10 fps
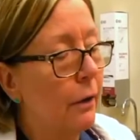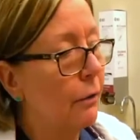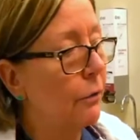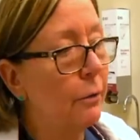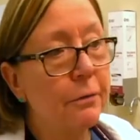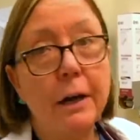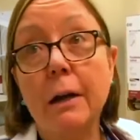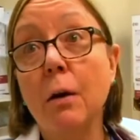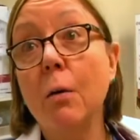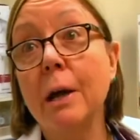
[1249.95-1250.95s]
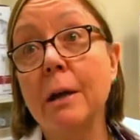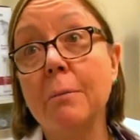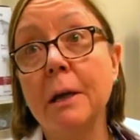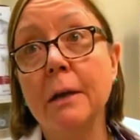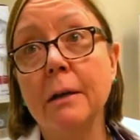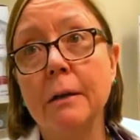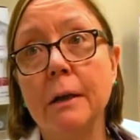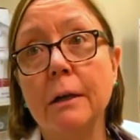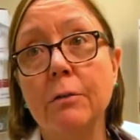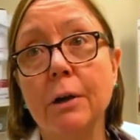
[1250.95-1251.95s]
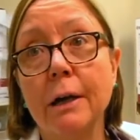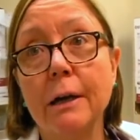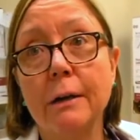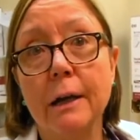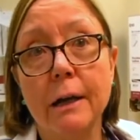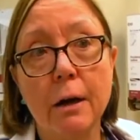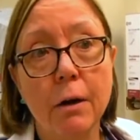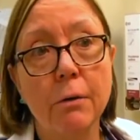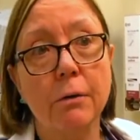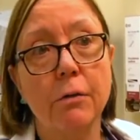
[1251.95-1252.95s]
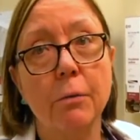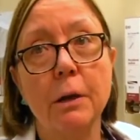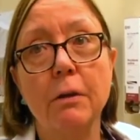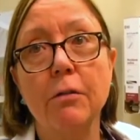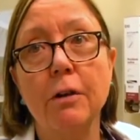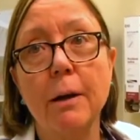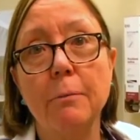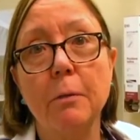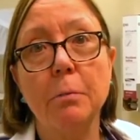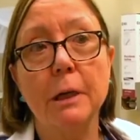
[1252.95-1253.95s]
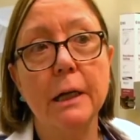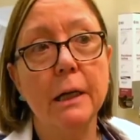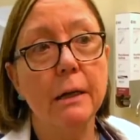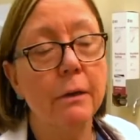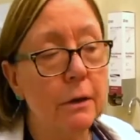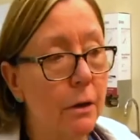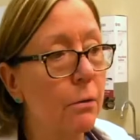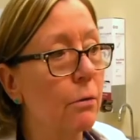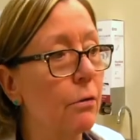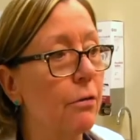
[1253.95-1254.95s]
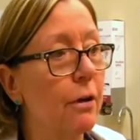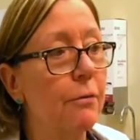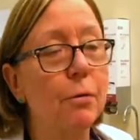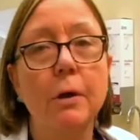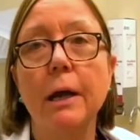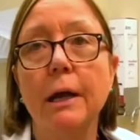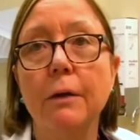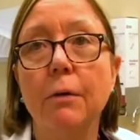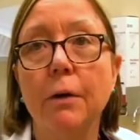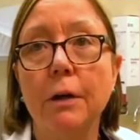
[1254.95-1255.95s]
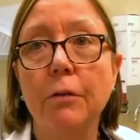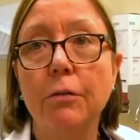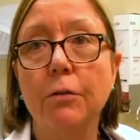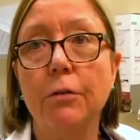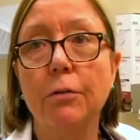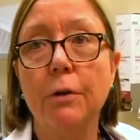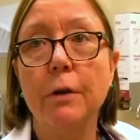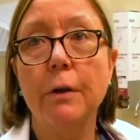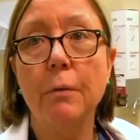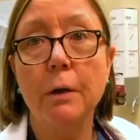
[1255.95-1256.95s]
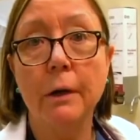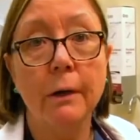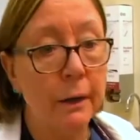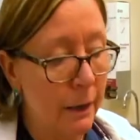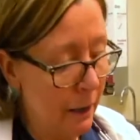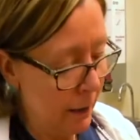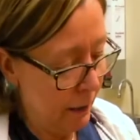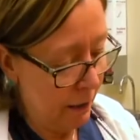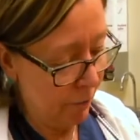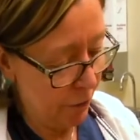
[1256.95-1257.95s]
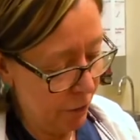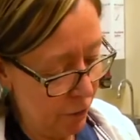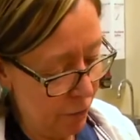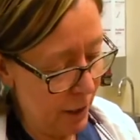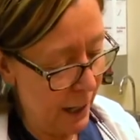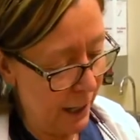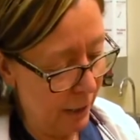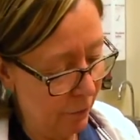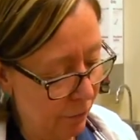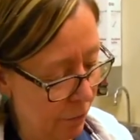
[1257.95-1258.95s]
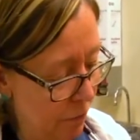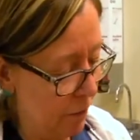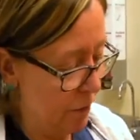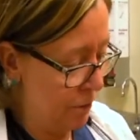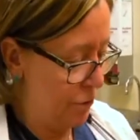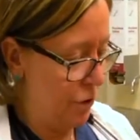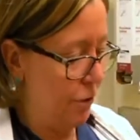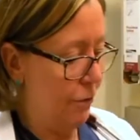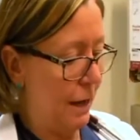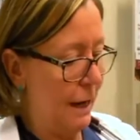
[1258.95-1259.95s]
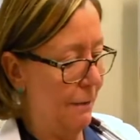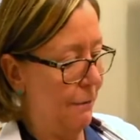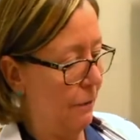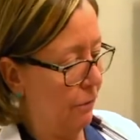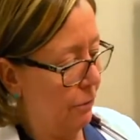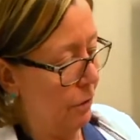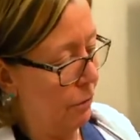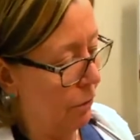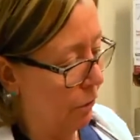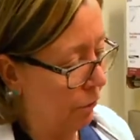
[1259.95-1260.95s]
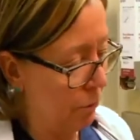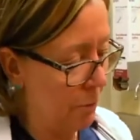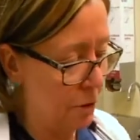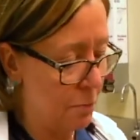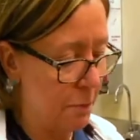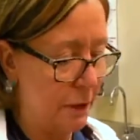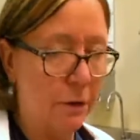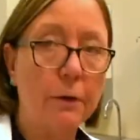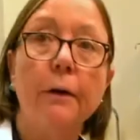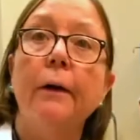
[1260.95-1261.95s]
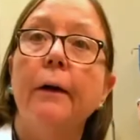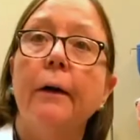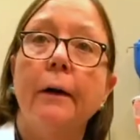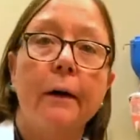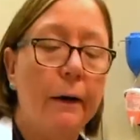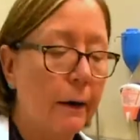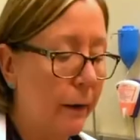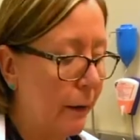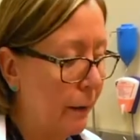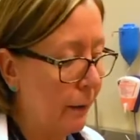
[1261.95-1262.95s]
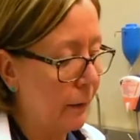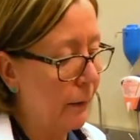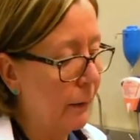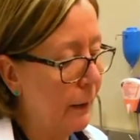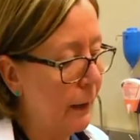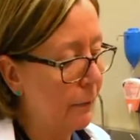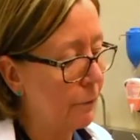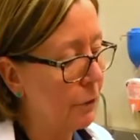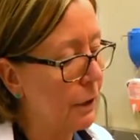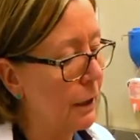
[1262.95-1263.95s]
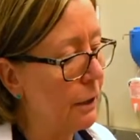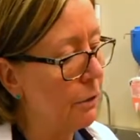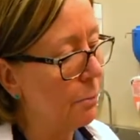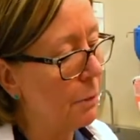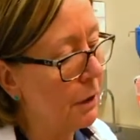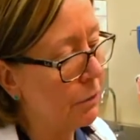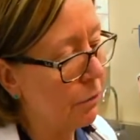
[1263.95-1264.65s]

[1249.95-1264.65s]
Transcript: So we've got to go in immediately and try to get that out so we can stop the bleeding. The owners have okayed going to surgery. They want to give her a try. So, and she's obviously doing so much better. Uh, after getting her blood